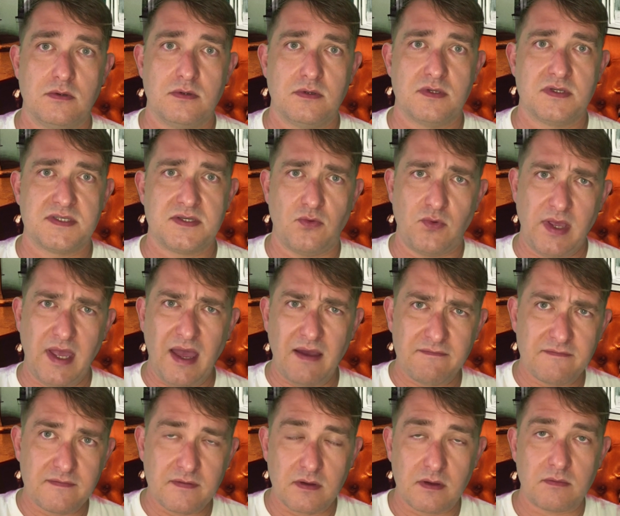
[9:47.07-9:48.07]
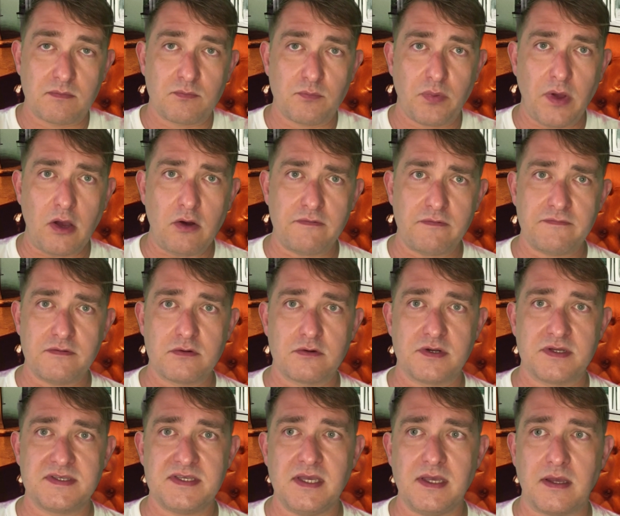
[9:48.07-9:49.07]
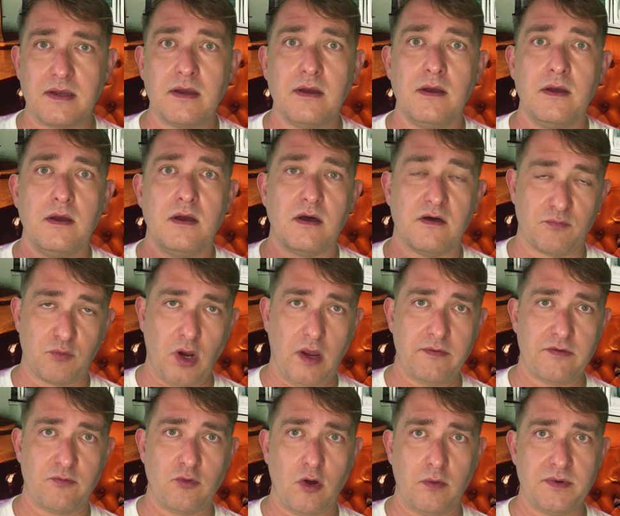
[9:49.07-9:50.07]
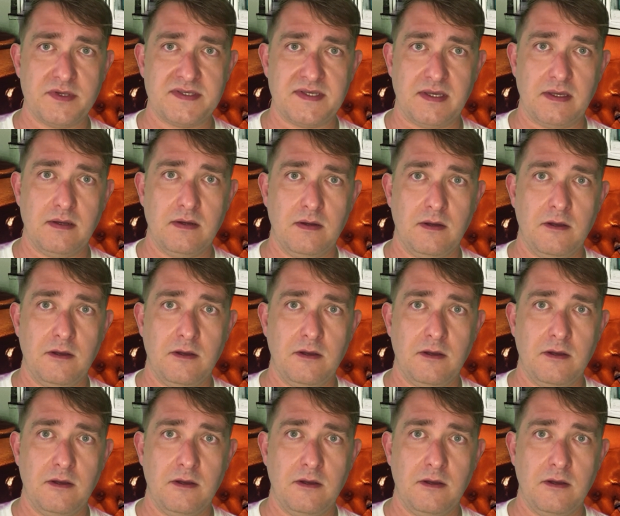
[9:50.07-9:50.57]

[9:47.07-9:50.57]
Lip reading: So we have a powerful critique of private property